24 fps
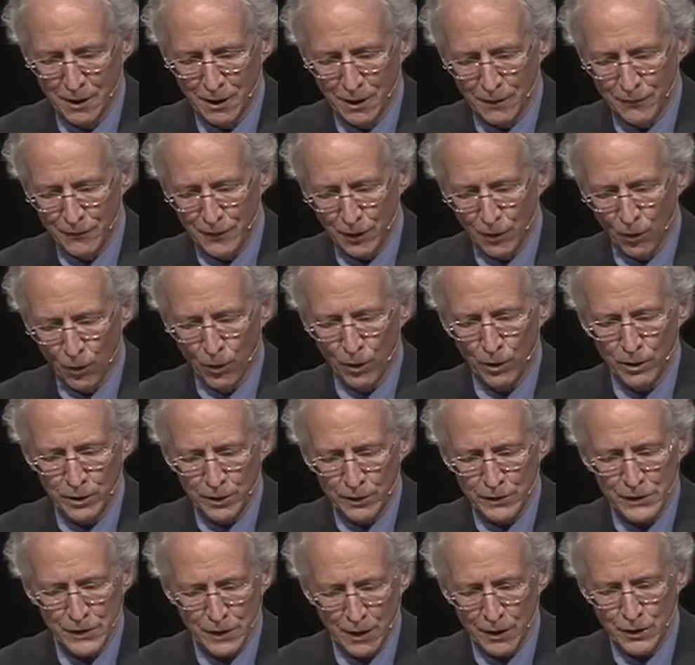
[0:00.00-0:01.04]
the
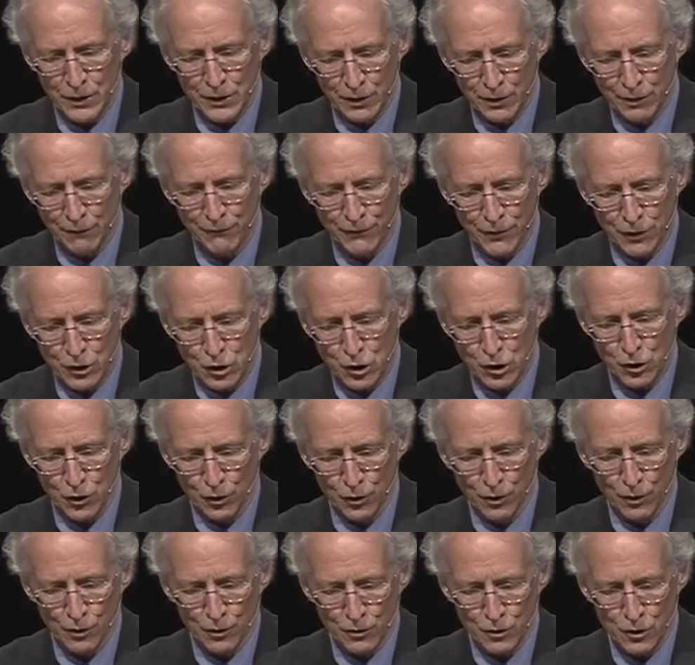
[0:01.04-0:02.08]
organization of the
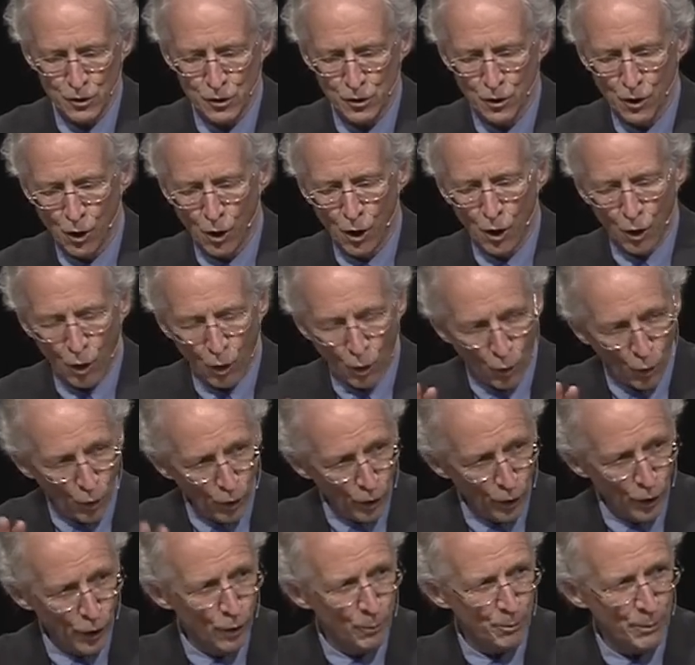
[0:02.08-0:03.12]
church or
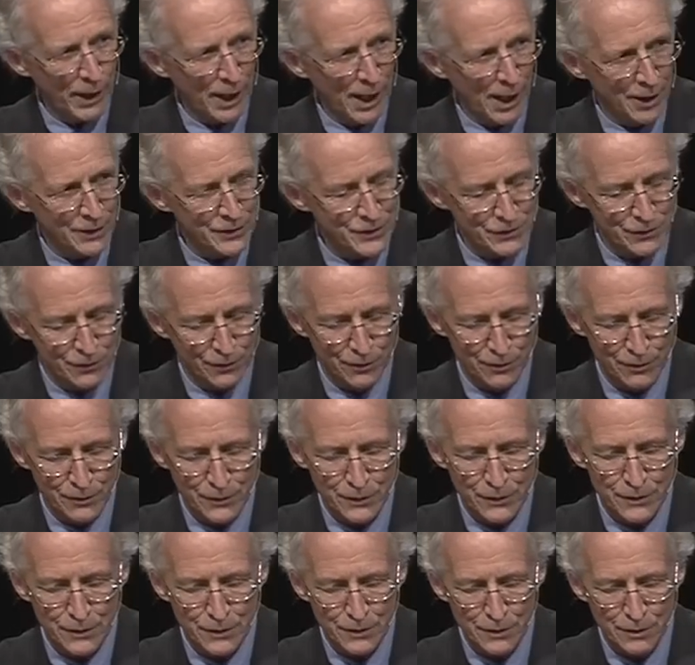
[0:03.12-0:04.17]
her
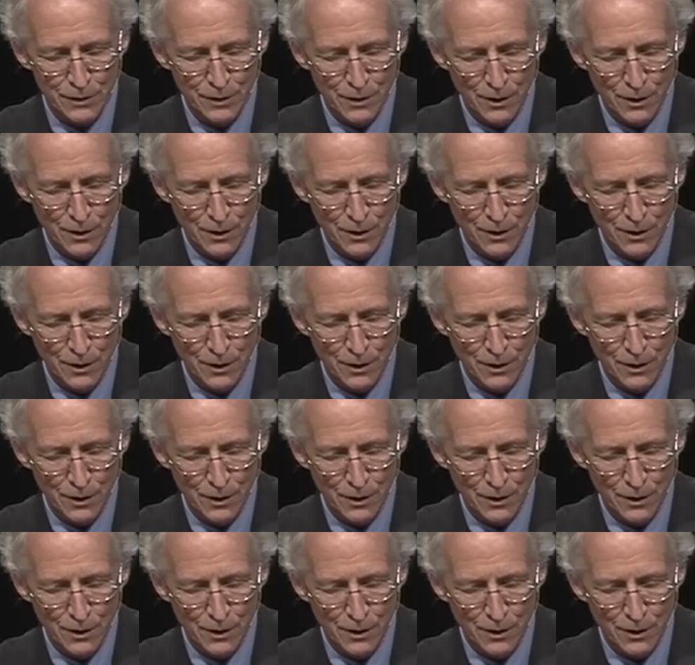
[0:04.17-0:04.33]
pastors